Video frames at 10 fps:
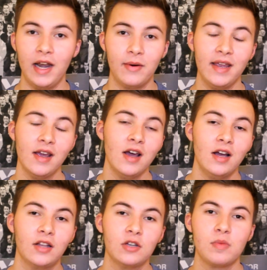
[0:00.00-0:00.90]
But anyway,
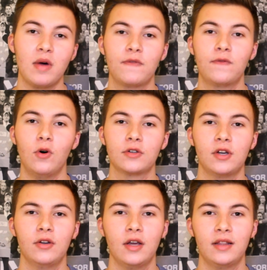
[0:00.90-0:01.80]
those were be my
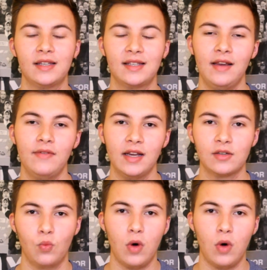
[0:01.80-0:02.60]
thoughts on this evening's